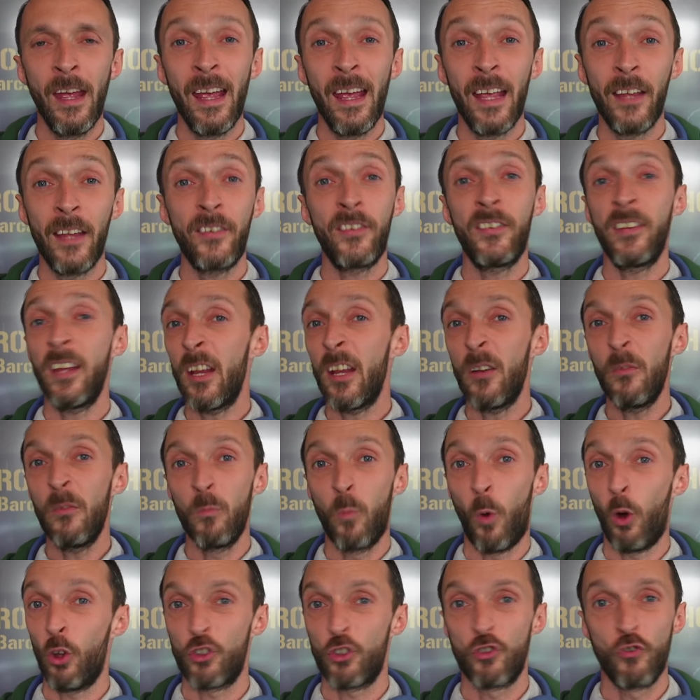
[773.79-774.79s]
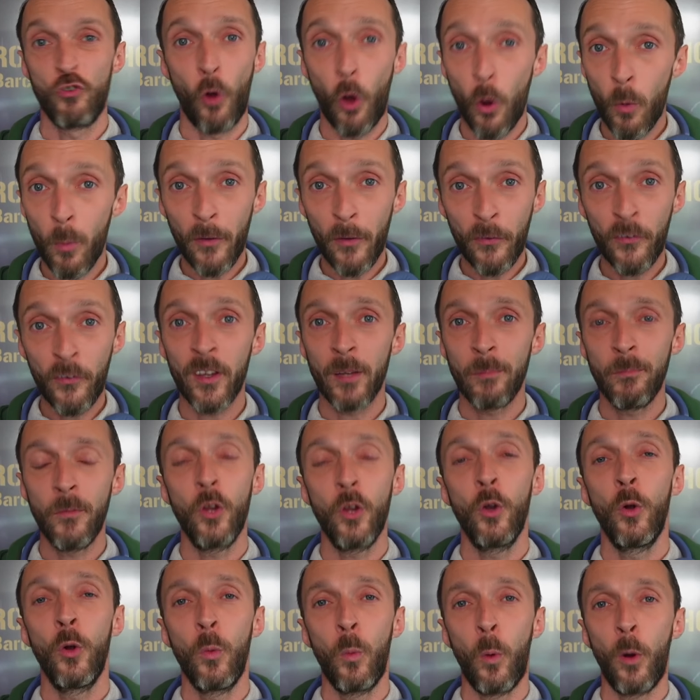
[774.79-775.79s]
is seeing what's wrong with it, you
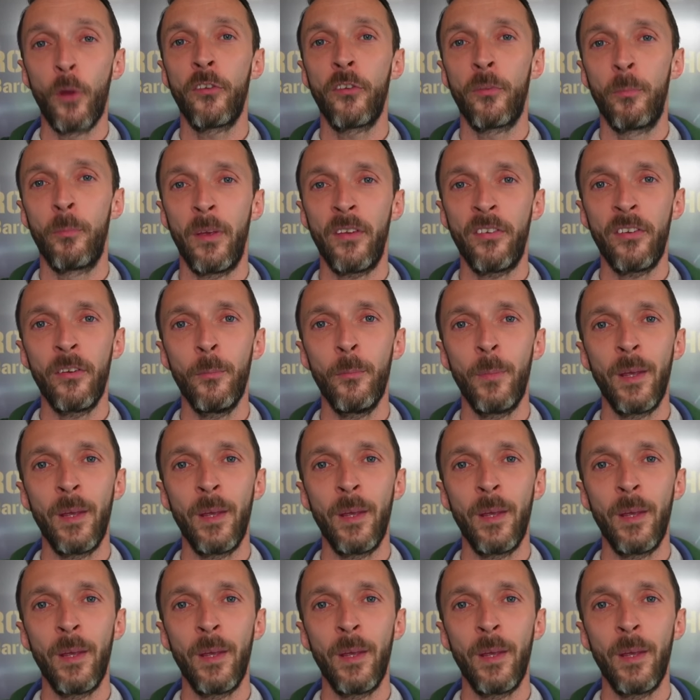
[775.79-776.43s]
know, what's missing,